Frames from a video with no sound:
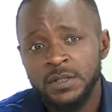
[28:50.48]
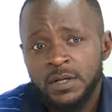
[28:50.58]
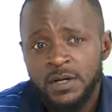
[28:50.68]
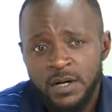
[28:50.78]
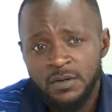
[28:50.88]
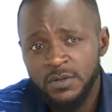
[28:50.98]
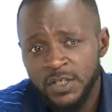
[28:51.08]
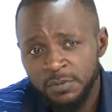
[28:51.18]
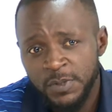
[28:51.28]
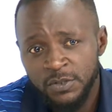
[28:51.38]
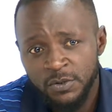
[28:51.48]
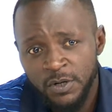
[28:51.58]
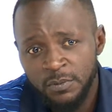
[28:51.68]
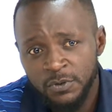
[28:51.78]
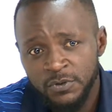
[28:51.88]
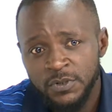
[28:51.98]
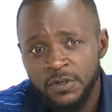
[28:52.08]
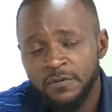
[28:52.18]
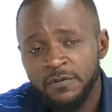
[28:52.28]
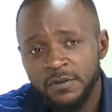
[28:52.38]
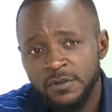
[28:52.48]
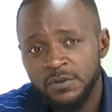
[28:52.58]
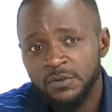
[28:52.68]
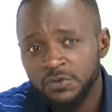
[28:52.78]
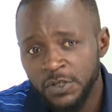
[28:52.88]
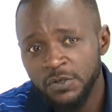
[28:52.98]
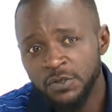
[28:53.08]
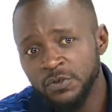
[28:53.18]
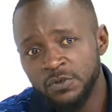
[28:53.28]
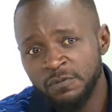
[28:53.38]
how do you expect to help yourself? So train your youth.